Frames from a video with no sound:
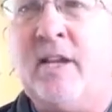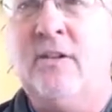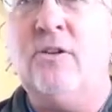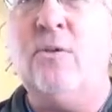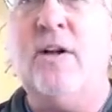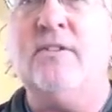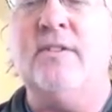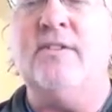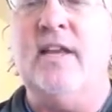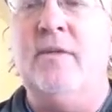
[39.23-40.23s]
I don't know what else
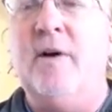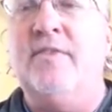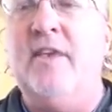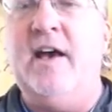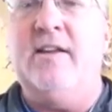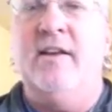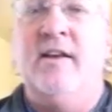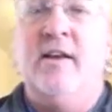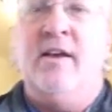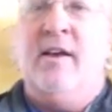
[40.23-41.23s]
to say about that,
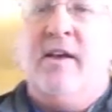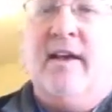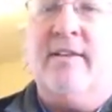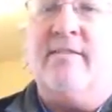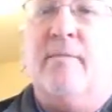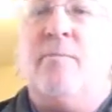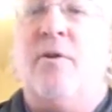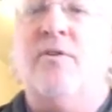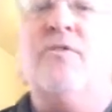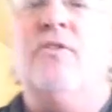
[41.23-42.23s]
except
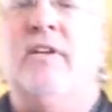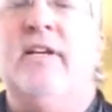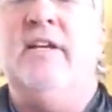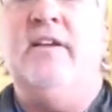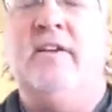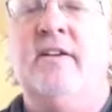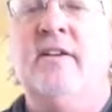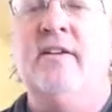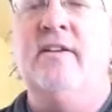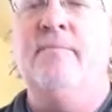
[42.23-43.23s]
personally,
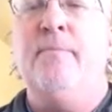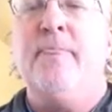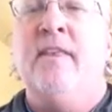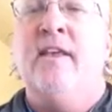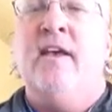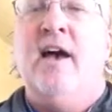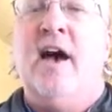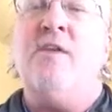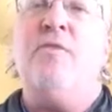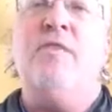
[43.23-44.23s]

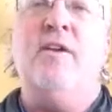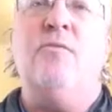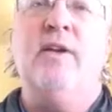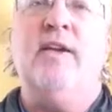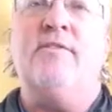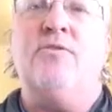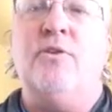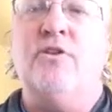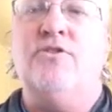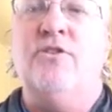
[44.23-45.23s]
I don't think we as
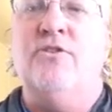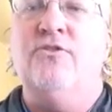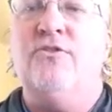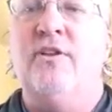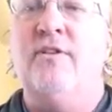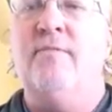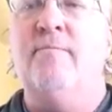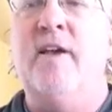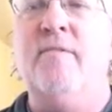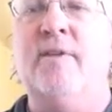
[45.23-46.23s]
Christians
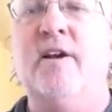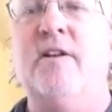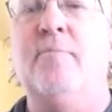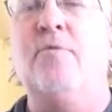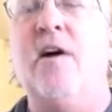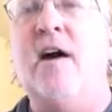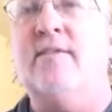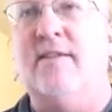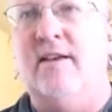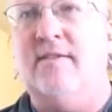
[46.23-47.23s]
may have begun to
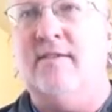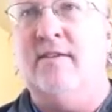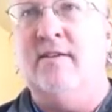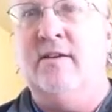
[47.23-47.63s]
process